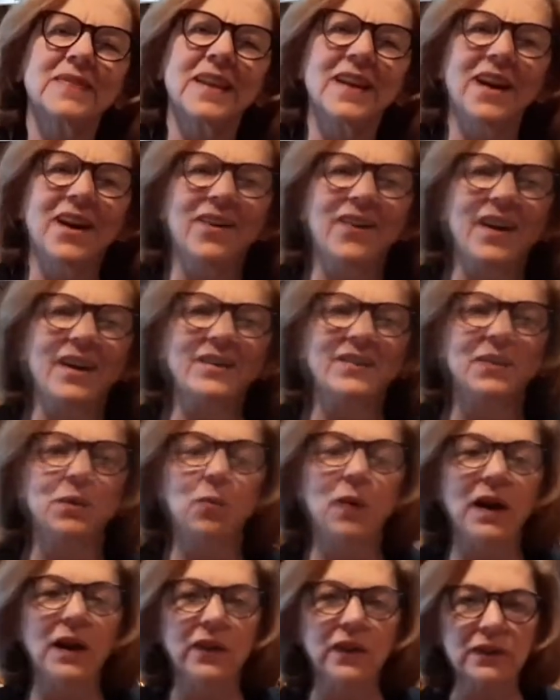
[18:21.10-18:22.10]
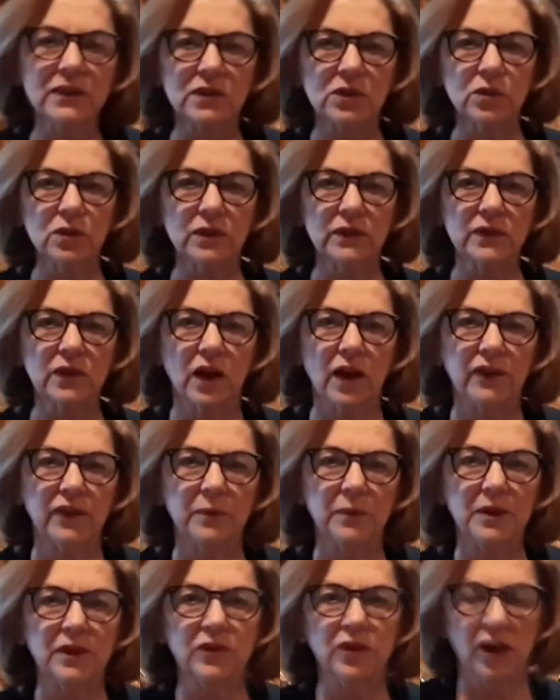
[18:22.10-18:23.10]
All right, so while this cools off, I'm
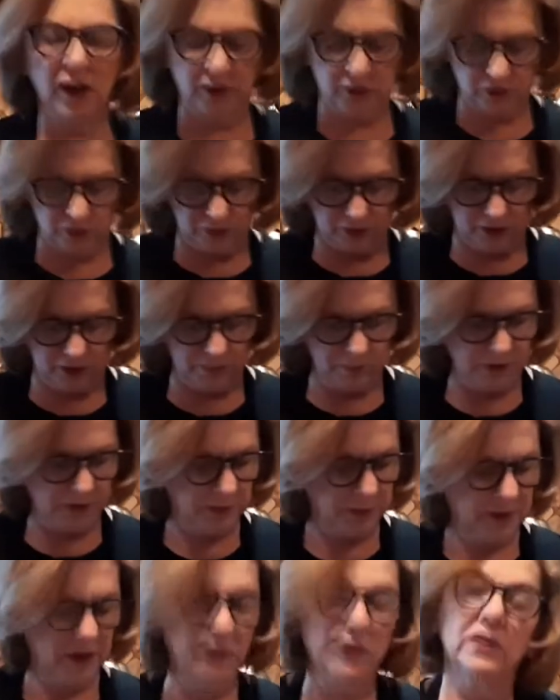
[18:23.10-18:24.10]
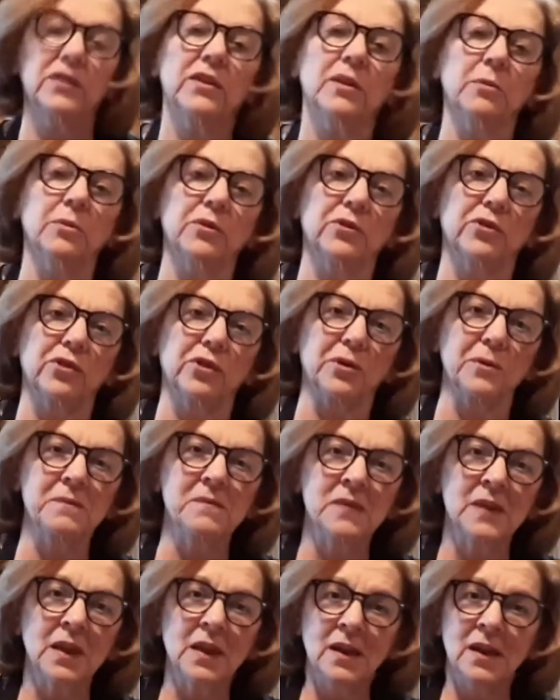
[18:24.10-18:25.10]
going to talk to you a little bit about the temperature.
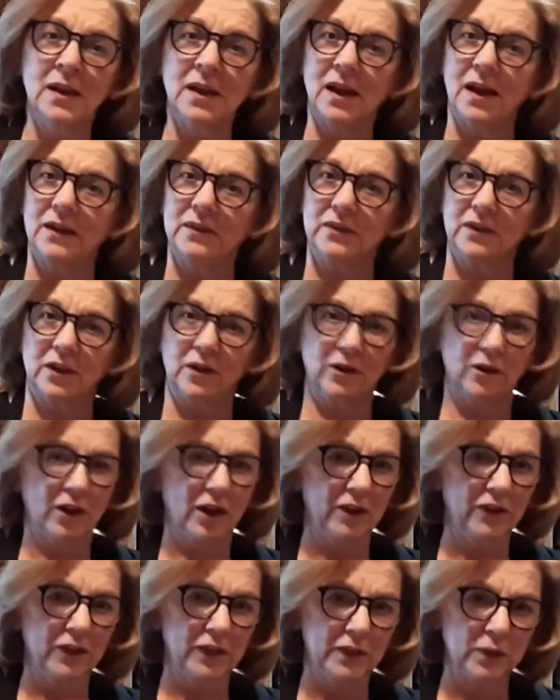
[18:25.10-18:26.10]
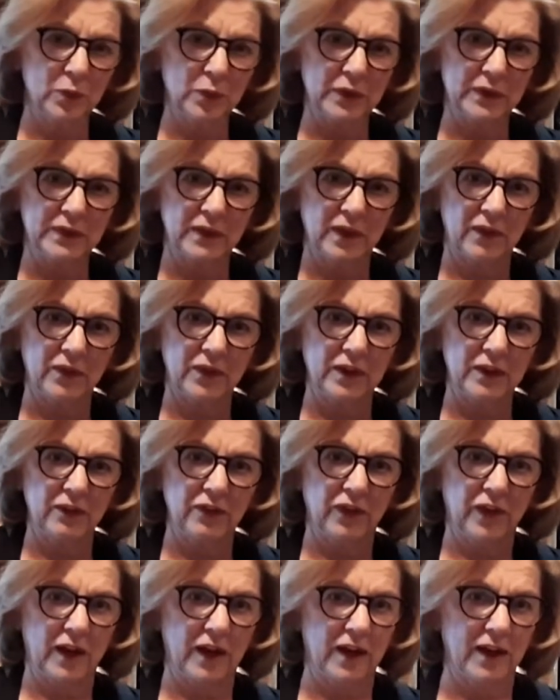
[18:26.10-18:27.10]
I started off at
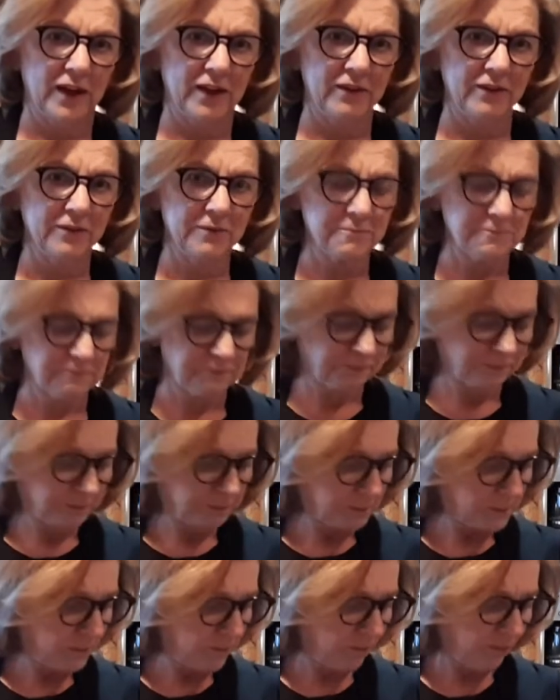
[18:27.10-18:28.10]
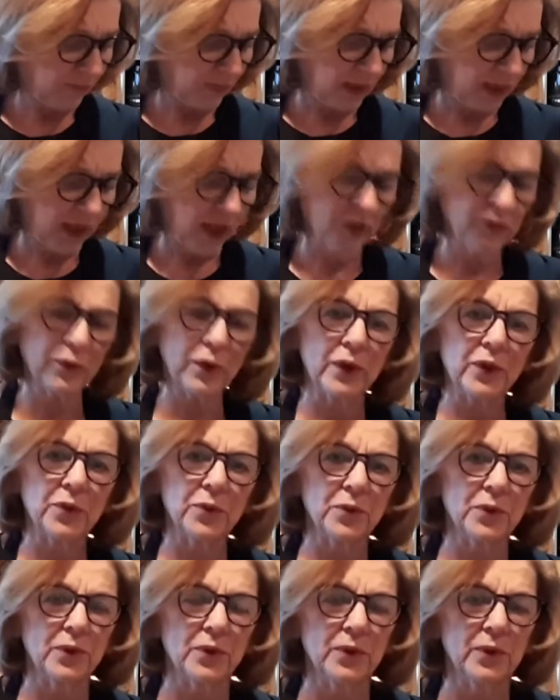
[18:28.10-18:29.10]
375. Halfway
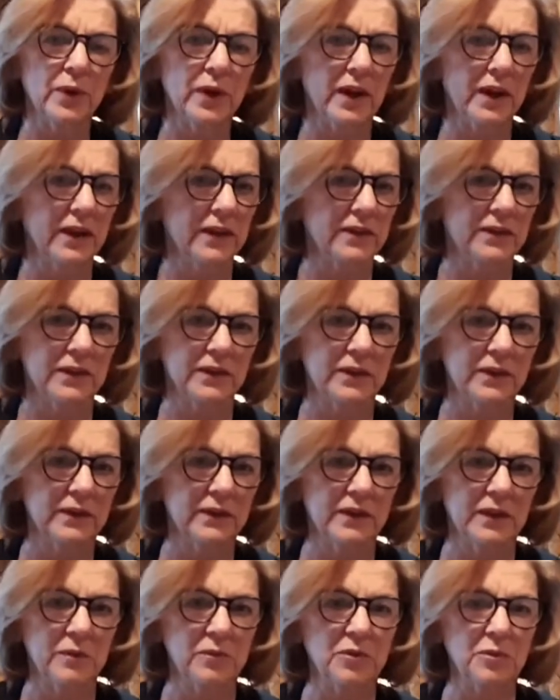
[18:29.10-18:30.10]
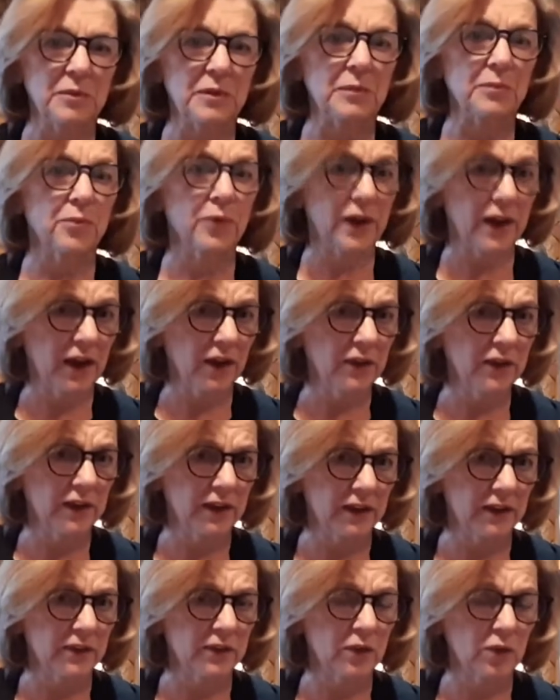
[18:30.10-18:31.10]
through, it didn't seem to be browning
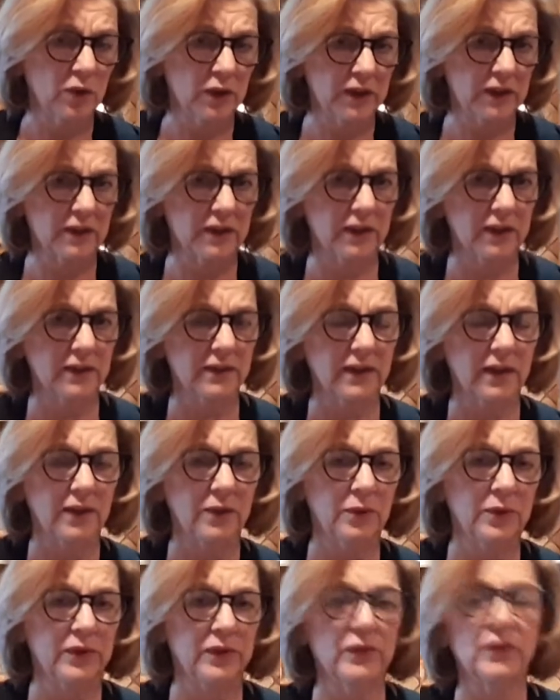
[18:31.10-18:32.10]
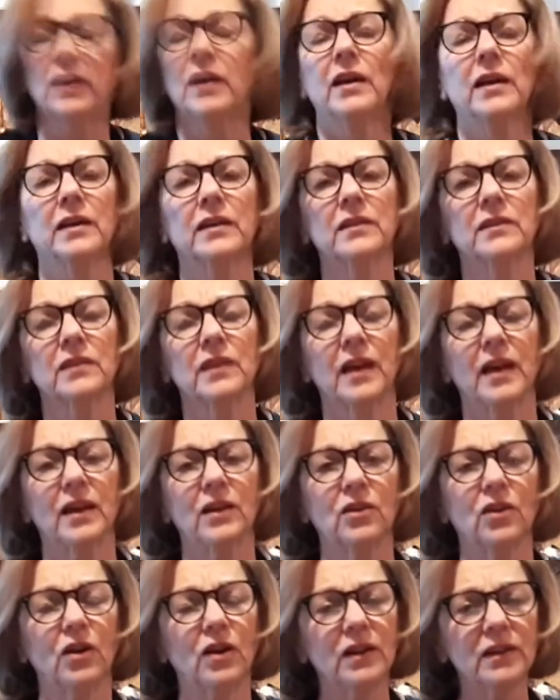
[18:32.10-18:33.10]
as quickly as I would have liked. And
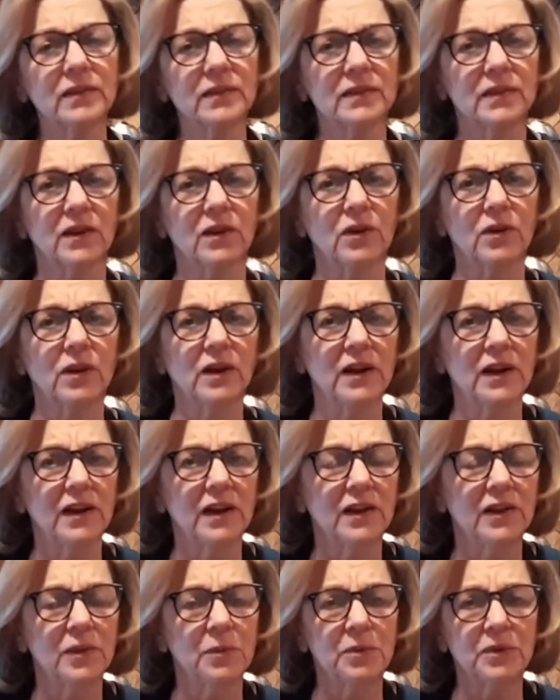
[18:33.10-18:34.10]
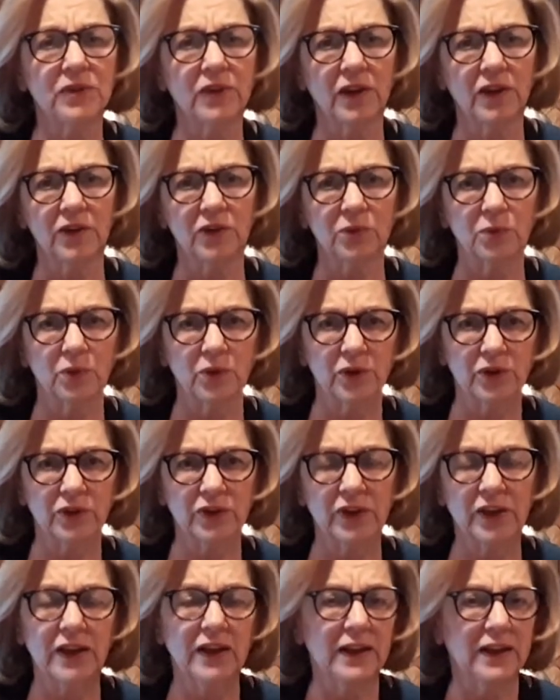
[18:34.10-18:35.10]
also, the potatoes weren't
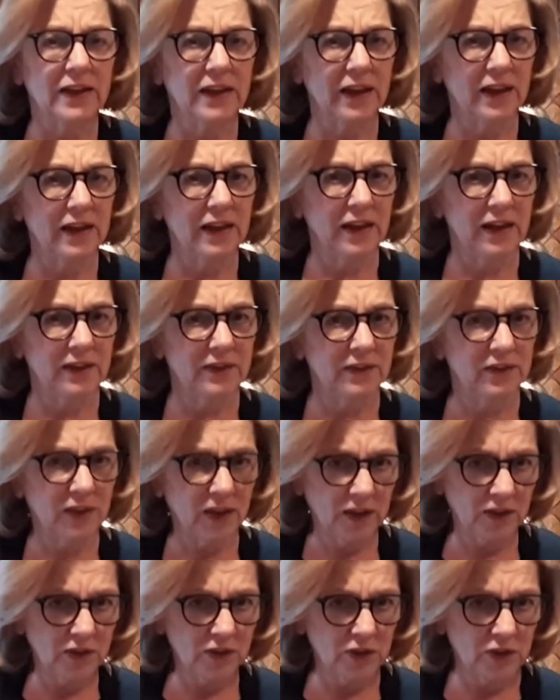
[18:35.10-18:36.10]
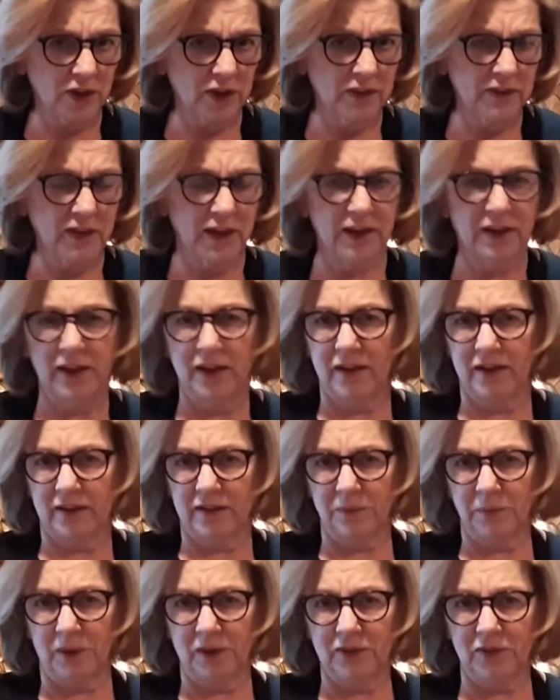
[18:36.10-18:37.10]
getting as tender as I had
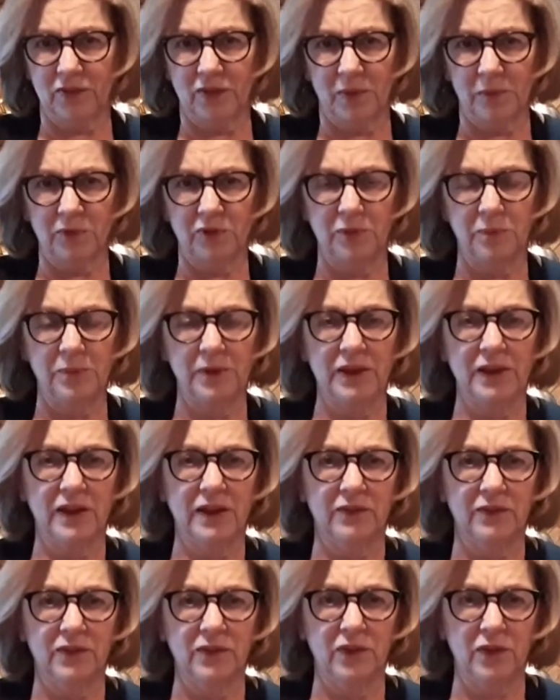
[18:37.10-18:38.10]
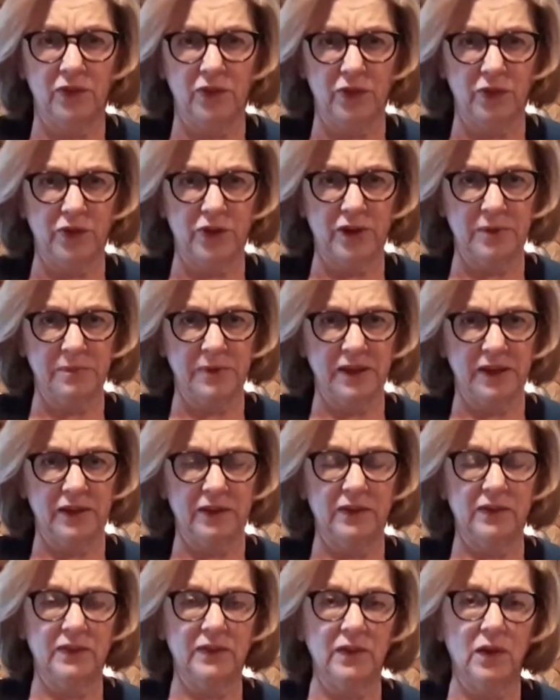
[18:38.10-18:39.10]
expected them to be at 30
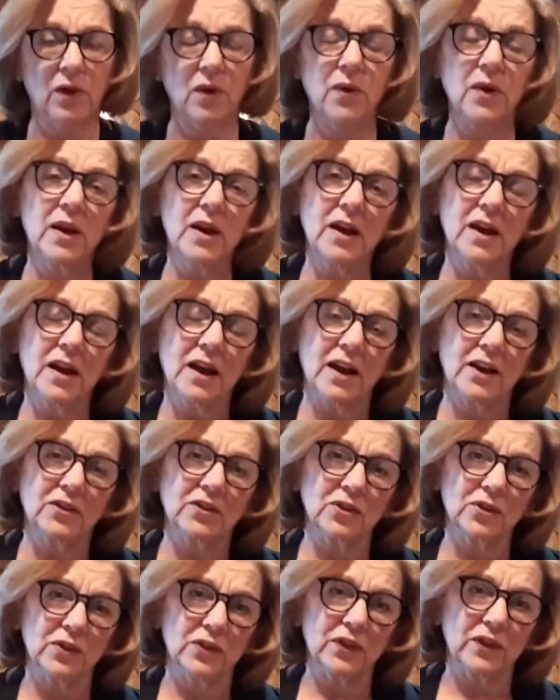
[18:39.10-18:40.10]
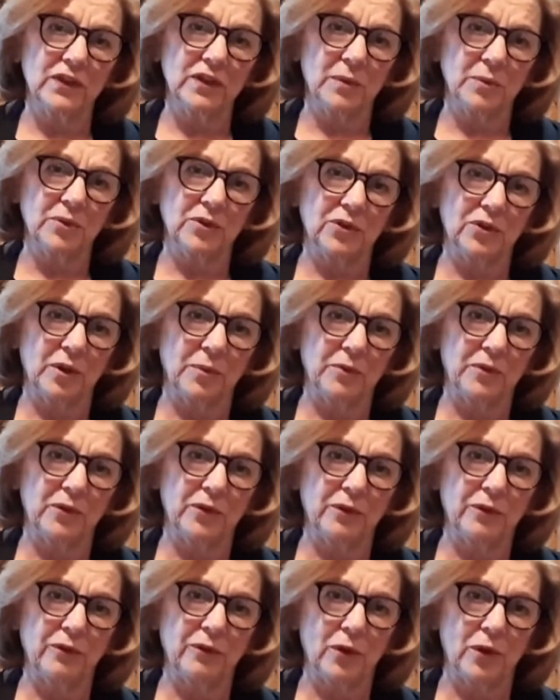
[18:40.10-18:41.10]
minutes. So I turned the temperature up to
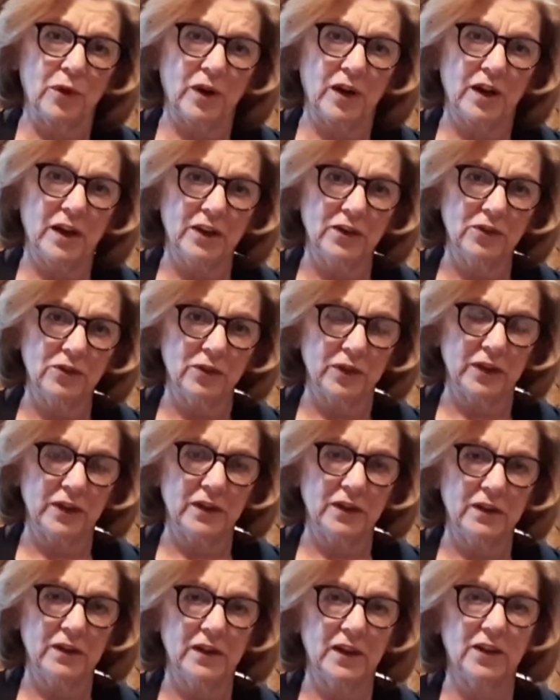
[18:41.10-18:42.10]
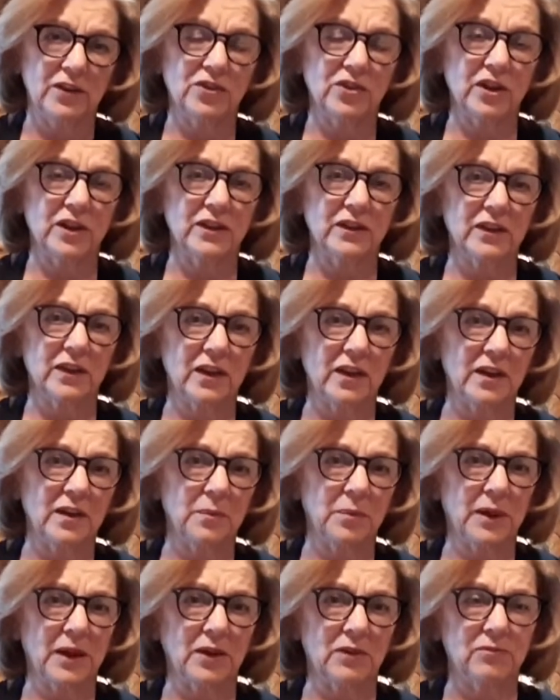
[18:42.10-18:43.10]
400. I checked again
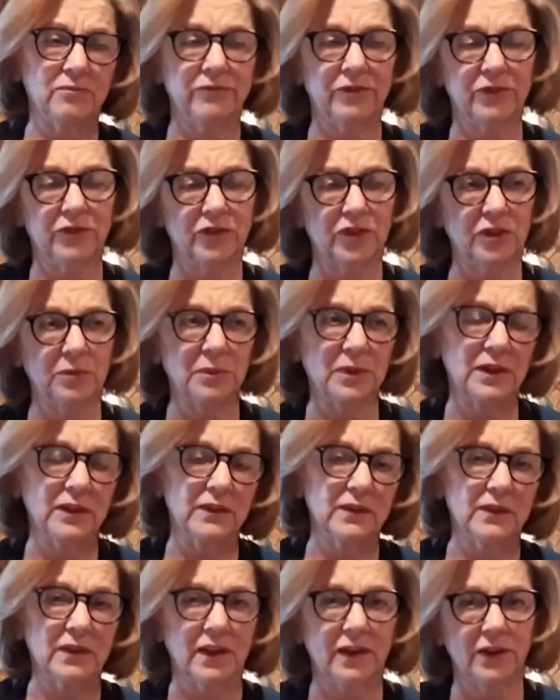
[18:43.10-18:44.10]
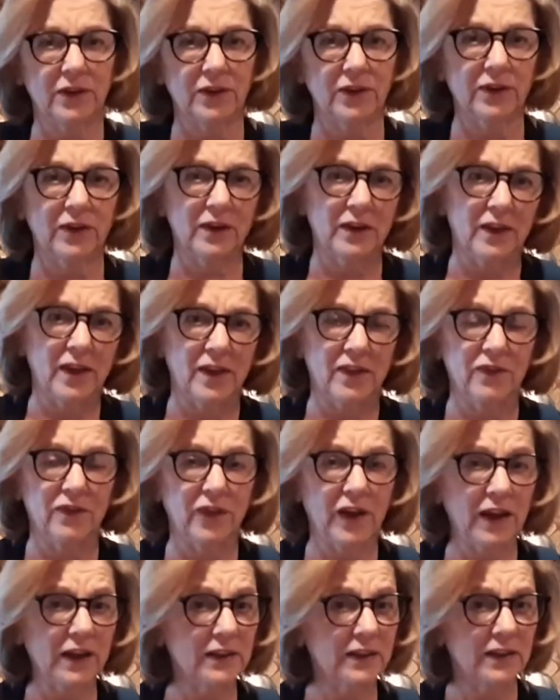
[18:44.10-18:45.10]
about 15 minutes later and
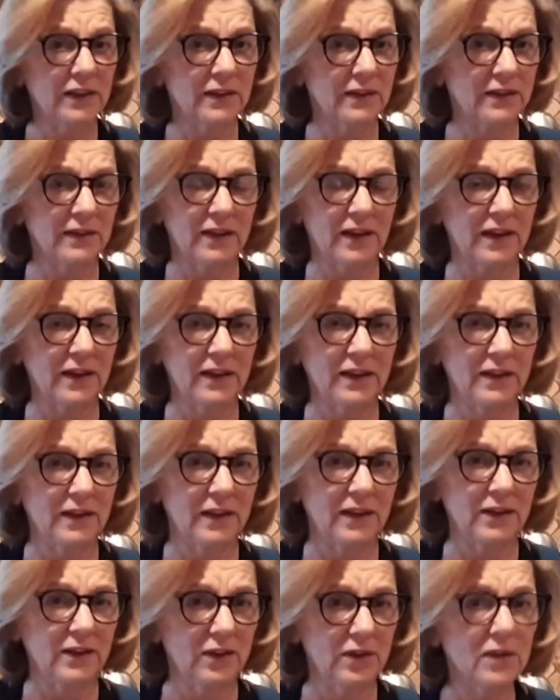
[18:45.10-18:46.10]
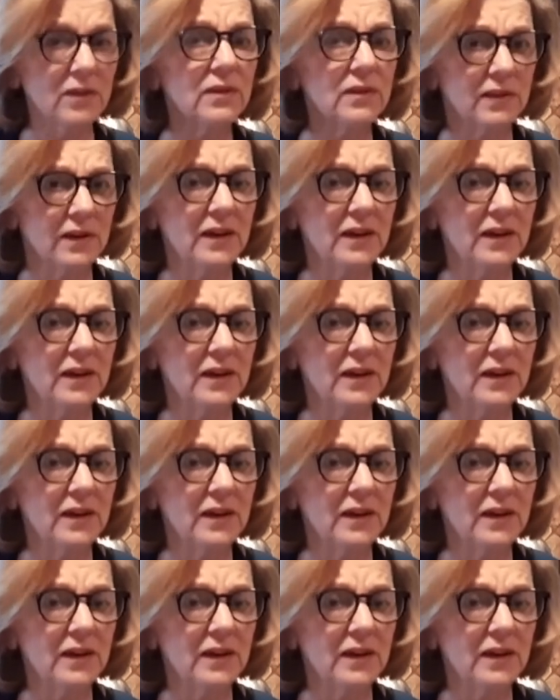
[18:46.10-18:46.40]
finally decided that no,